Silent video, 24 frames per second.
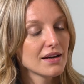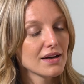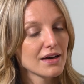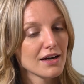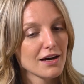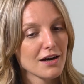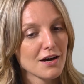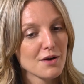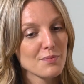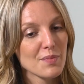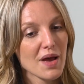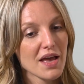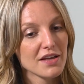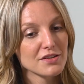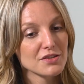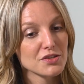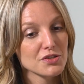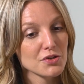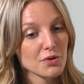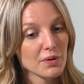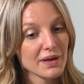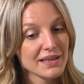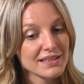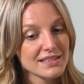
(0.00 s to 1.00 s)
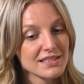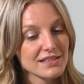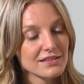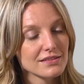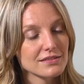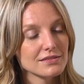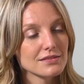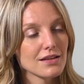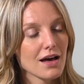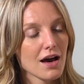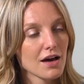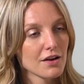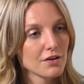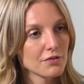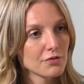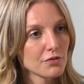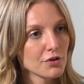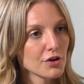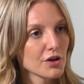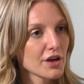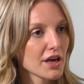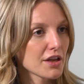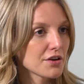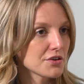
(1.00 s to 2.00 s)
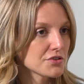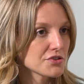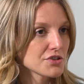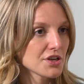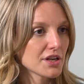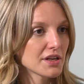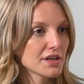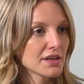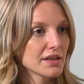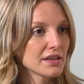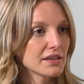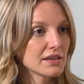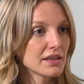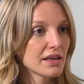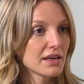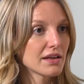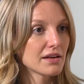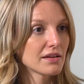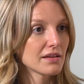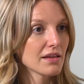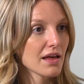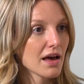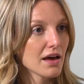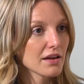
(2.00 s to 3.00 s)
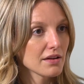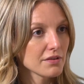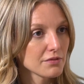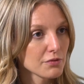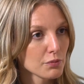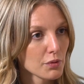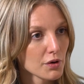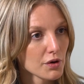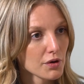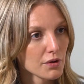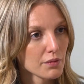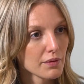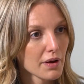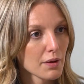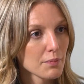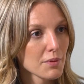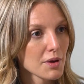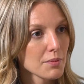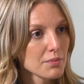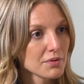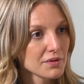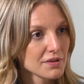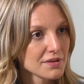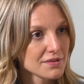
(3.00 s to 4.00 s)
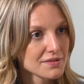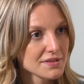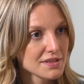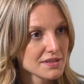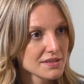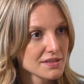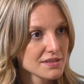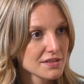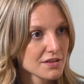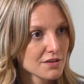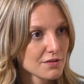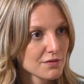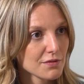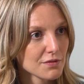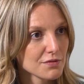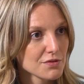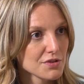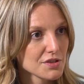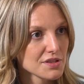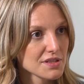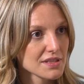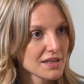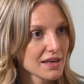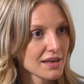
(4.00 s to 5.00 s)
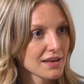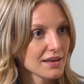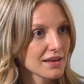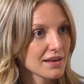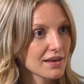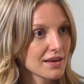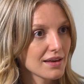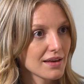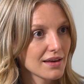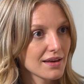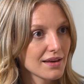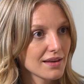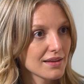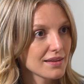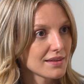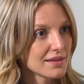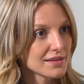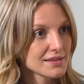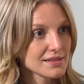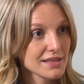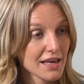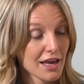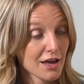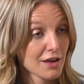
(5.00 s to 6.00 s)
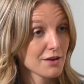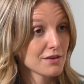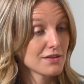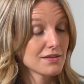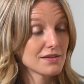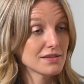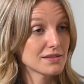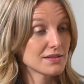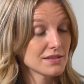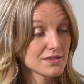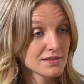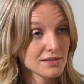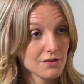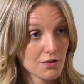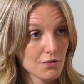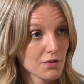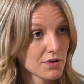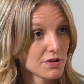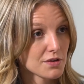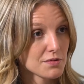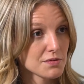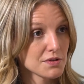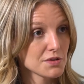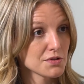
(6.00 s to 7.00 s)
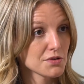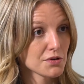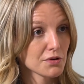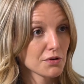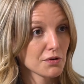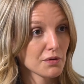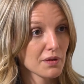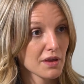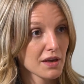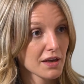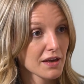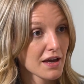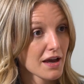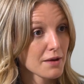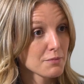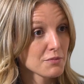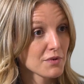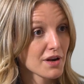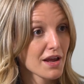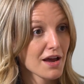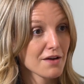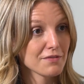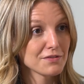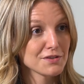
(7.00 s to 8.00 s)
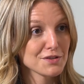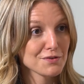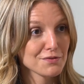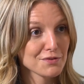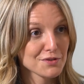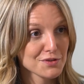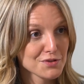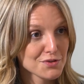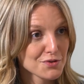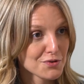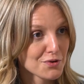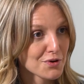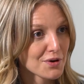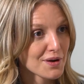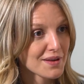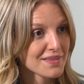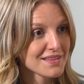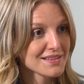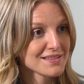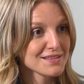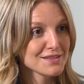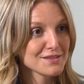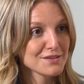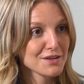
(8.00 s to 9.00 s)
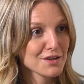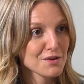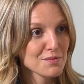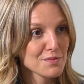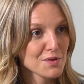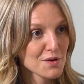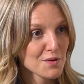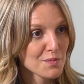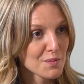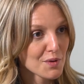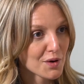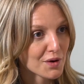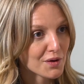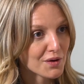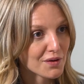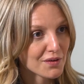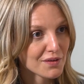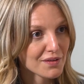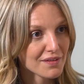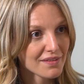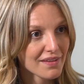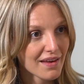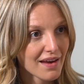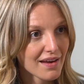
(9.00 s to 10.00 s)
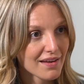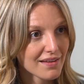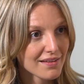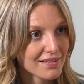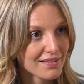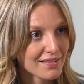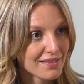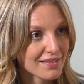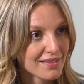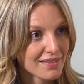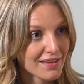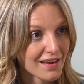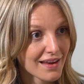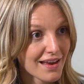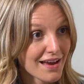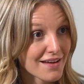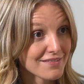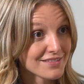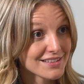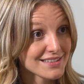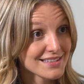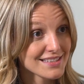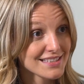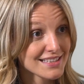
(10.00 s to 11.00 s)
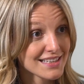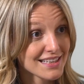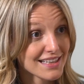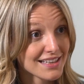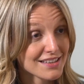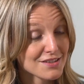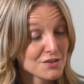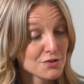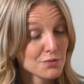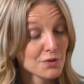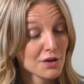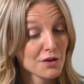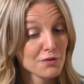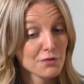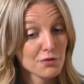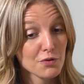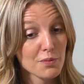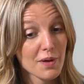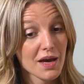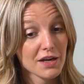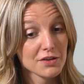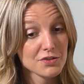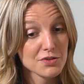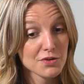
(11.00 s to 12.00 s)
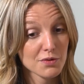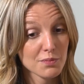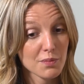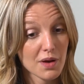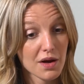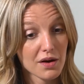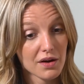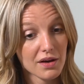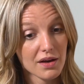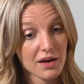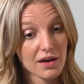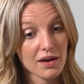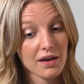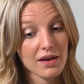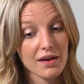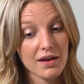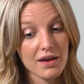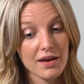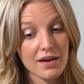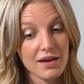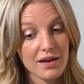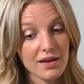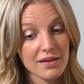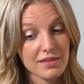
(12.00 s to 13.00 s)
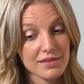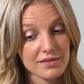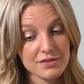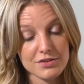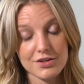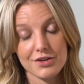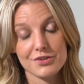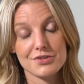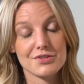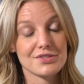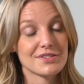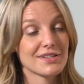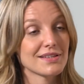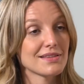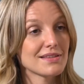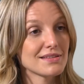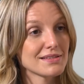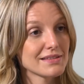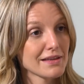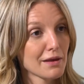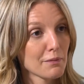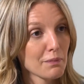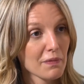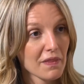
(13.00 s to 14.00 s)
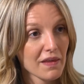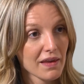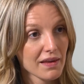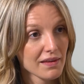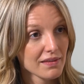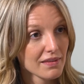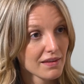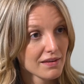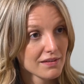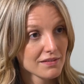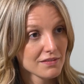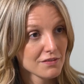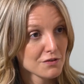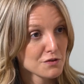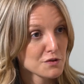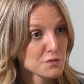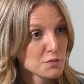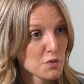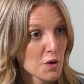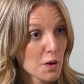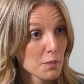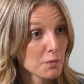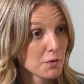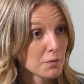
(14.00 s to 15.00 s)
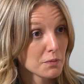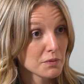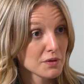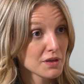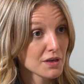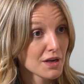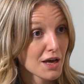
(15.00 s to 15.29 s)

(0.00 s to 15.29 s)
And so I did a lot of work energetically and a lot of work around my belief system of just like, this isn't going to be true. Like, I'm going to have a different story, and this is going to be a miracle that they haven't seen. And so when I flew back to America, the doctor said the same thing. Like, there's probably